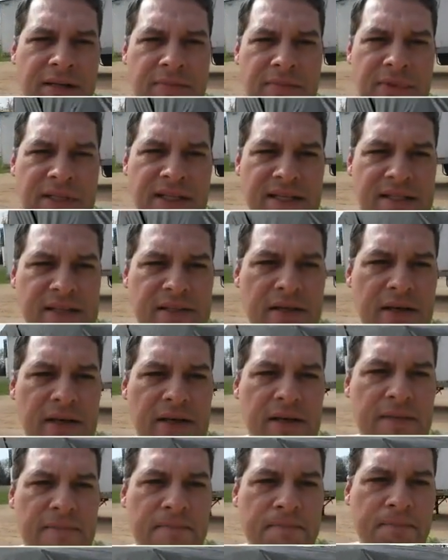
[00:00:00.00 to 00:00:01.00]
But that's
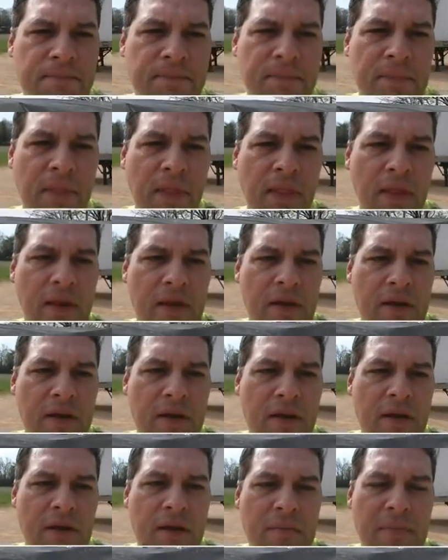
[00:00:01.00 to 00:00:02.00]
uh,
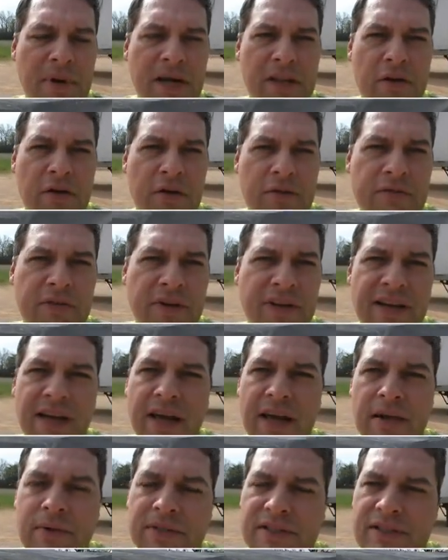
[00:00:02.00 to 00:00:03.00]
my load for
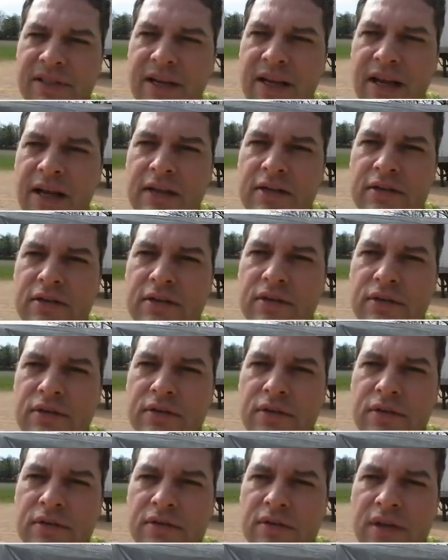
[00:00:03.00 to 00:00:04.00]
today. What's today?
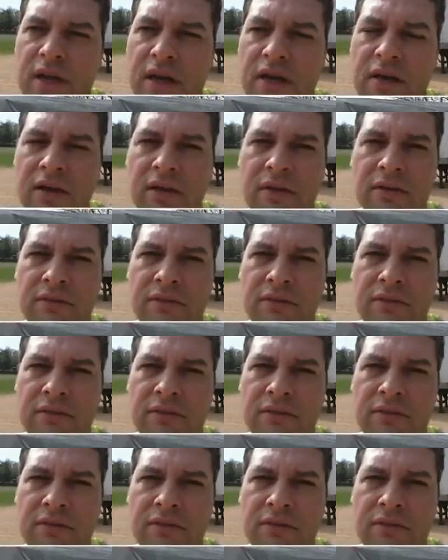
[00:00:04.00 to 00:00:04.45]
Tuesday.